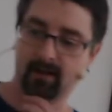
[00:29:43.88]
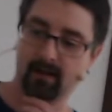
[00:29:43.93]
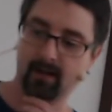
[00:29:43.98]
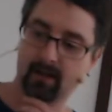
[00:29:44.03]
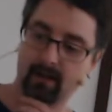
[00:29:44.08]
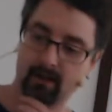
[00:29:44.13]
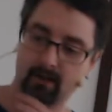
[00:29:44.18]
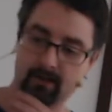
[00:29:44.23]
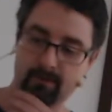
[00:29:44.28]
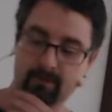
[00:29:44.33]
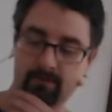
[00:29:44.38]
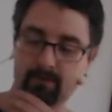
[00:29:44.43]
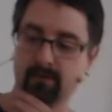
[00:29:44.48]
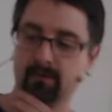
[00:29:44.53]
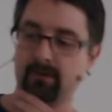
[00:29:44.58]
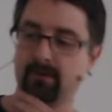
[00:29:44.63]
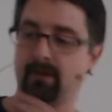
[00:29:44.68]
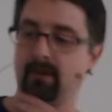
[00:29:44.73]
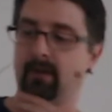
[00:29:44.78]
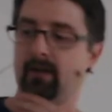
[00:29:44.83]

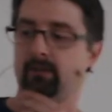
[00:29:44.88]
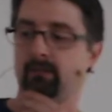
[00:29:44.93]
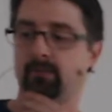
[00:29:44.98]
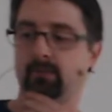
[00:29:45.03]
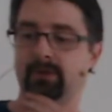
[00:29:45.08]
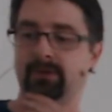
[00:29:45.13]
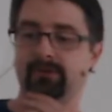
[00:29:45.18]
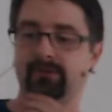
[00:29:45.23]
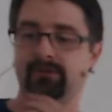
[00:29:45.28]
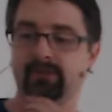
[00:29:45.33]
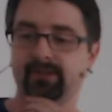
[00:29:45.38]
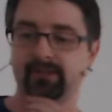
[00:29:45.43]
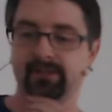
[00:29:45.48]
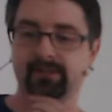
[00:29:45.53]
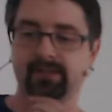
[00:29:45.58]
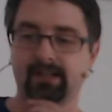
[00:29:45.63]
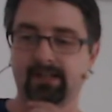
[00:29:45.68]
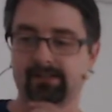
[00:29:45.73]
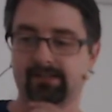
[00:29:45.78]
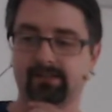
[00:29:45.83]
we will
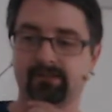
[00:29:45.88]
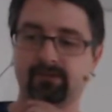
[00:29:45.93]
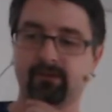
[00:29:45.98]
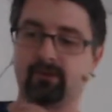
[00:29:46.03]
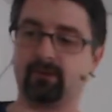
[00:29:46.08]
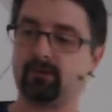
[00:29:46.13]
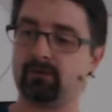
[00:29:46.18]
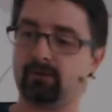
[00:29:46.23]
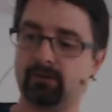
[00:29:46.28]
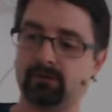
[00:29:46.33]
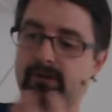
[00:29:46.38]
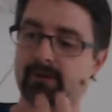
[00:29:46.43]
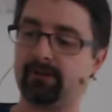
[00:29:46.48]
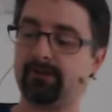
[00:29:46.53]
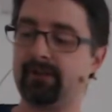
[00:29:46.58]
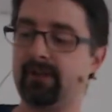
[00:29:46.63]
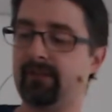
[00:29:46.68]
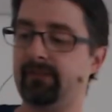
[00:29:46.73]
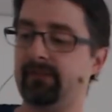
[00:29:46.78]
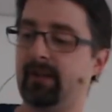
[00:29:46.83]
see that all
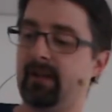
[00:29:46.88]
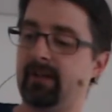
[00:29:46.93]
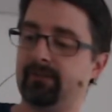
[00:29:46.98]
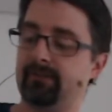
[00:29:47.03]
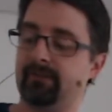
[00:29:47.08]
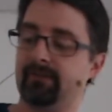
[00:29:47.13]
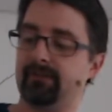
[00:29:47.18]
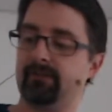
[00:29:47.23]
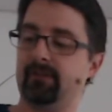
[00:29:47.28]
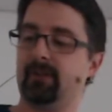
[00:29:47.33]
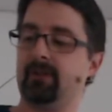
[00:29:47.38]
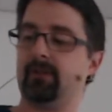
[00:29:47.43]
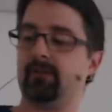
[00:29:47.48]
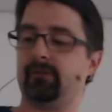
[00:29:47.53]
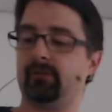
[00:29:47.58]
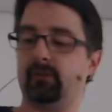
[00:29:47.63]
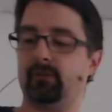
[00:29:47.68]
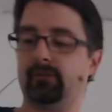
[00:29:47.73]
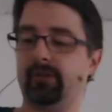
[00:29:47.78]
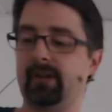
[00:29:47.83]
these test cases are
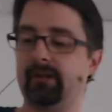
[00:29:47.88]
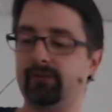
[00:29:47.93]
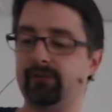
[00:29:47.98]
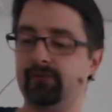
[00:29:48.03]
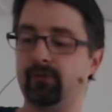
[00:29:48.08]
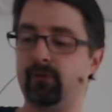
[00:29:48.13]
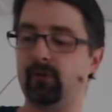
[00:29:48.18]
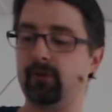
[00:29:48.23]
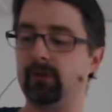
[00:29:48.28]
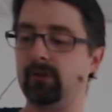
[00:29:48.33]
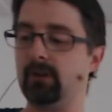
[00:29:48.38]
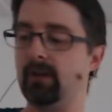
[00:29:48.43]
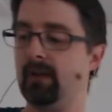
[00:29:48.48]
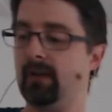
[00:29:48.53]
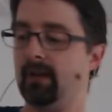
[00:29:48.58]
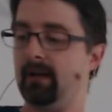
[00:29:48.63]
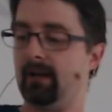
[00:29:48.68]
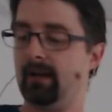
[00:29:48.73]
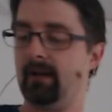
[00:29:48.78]
successful.